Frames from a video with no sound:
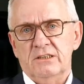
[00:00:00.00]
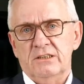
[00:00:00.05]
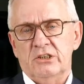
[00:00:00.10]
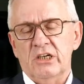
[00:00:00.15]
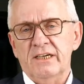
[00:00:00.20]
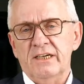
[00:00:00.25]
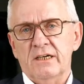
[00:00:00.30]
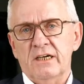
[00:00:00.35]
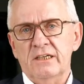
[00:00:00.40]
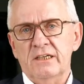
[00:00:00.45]

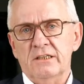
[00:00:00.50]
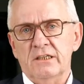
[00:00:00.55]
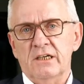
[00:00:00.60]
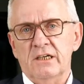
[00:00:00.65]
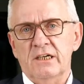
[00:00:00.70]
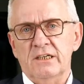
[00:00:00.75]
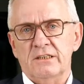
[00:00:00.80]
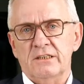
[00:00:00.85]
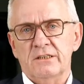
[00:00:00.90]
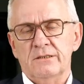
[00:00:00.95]
generating
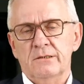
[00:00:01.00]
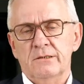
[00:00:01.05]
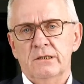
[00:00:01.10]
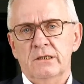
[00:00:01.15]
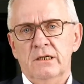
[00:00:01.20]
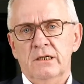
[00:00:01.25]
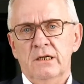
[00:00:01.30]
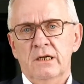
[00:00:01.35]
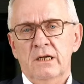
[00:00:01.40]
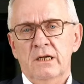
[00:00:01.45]
heat.
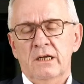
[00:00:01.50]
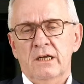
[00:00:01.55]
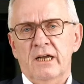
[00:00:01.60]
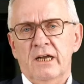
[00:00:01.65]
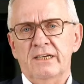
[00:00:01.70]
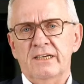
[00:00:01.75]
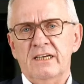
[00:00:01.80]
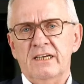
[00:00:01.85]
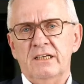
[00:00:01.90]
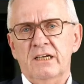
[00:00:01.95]

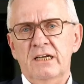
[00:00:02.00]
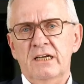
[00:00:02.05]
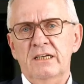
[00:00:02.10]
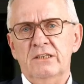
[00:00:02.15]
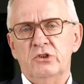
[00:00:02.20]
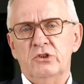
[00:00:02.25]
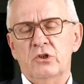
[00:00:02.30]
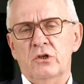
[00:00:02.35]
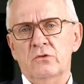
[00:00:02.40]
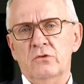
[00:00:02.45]
And that
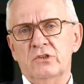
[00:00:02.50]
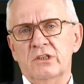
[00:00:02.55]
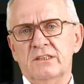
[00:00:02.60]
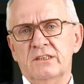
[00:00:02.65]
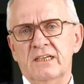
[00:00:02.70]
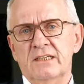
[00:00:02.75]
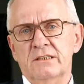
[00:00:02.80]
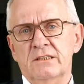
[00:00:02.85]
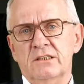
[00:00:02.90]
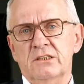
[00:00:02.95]
heat shows a
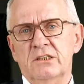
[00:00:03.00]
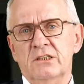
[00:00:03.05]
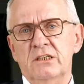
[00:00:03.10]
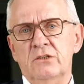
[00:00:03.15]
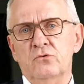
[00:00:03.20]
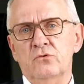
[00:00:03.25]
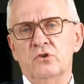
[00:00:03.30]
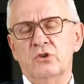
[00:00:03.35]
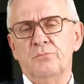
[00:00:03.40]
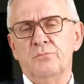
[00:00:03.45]

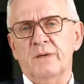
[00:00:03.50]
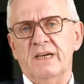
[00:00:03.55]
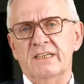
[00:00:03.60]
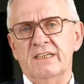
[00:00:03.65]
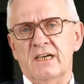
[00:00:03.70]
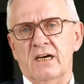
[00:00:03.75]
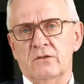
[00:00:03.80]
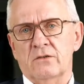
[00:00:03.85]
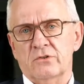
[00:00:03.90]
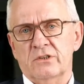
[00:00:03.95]
tendency to
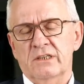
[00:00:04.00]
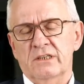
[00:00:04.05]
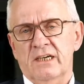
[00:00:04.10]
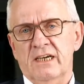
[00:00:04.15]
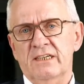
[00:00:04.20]
spread out.